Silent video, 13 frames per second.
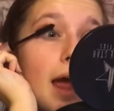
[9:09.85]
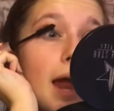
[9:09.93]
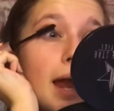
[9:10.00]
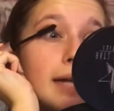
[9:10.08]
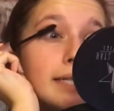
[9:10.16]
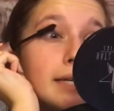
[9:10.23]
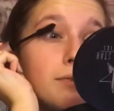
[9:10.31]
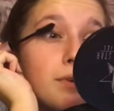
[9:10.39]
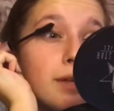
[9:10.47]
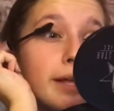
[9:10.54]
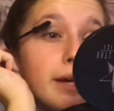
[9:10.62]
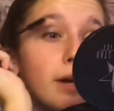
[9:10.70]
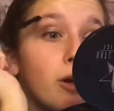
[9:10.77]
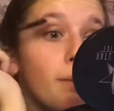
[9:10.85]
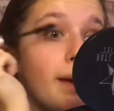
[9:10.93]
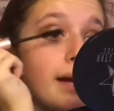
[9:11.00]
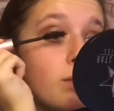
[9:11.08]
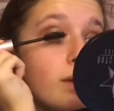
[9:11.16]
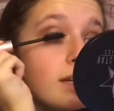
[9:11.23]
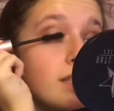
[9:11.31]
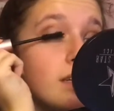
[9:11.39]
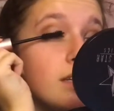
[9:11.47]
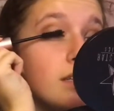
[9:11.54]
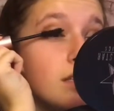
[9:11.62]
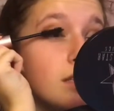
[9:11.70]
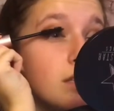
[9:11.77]
and I did really good on my
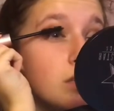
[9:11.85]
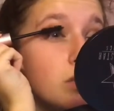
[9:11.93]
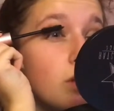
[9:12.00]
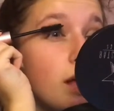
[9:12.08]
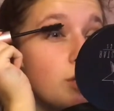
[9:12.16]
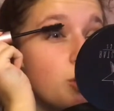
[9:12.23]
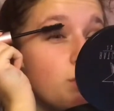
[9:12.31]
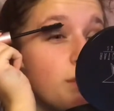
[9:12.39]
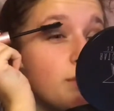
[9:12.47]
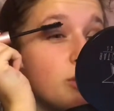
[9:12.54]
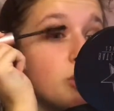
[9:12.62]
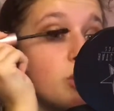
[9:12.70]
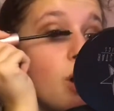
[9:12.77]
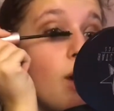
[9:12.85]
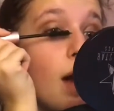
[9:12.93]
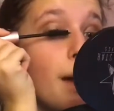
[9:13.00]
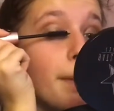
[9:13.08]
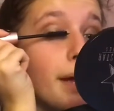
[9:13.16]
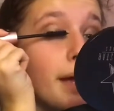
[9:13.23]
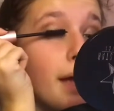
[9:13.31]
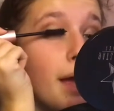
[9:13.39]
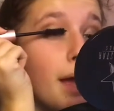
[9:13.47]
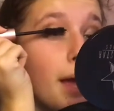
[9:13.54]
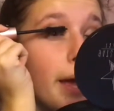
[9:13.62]
quizzes, so that just made me so happy,